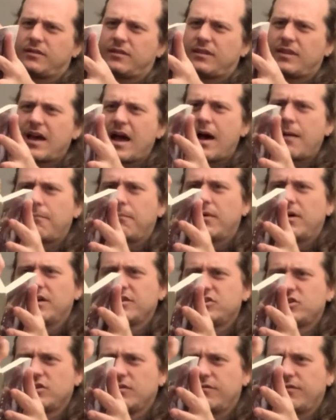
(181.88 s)
that
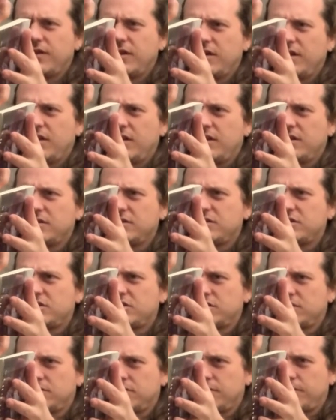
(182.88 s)
much of it
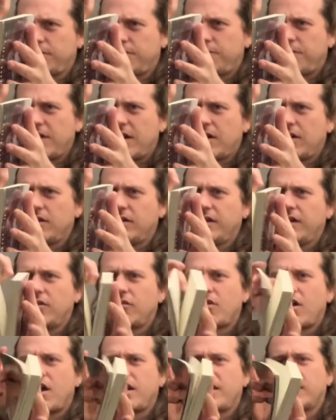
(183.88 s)
is fairly
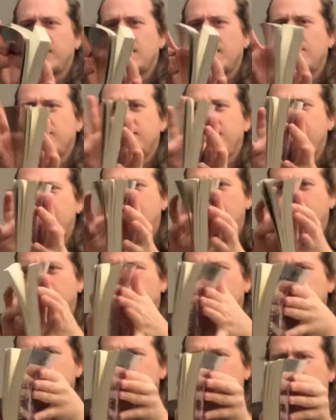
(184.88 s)
erotic and that
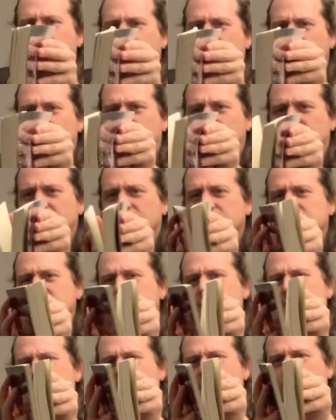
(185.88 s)
much of it
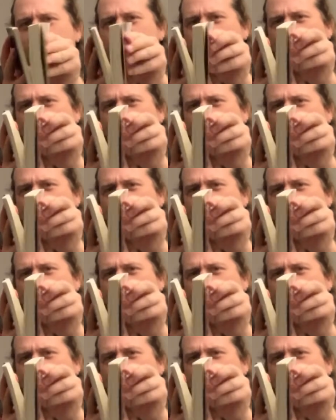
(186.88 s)
is,